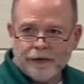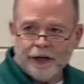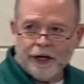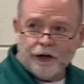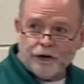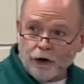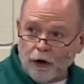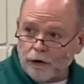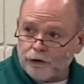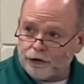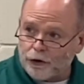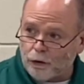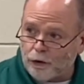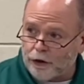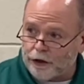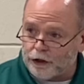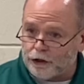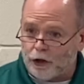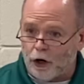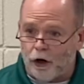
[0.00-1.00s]
He's also
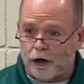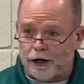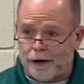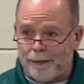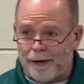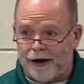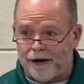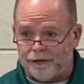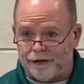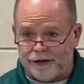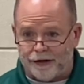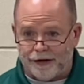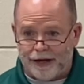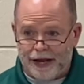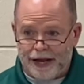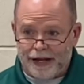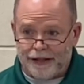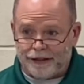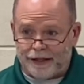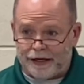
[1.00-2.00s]
going to talk about that,
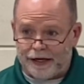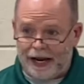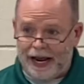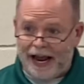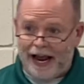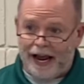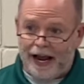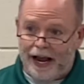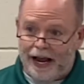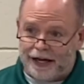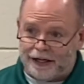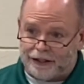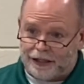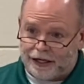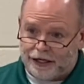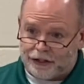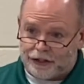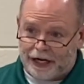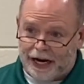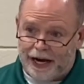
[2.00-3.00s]
that as,
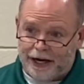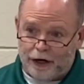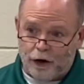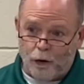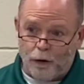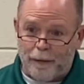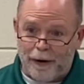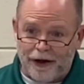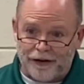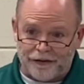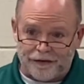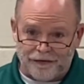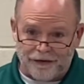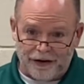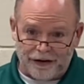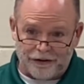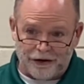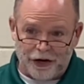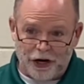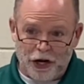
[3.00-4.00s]
as I go about the
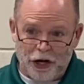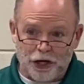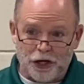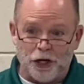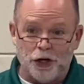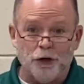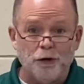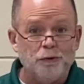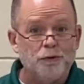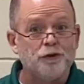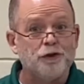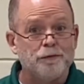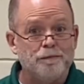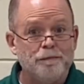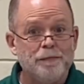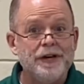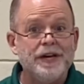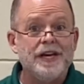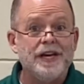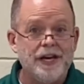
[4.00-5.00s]
Father, use
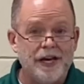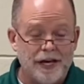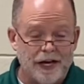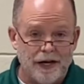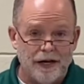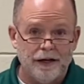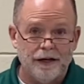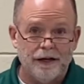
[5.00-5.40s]
me.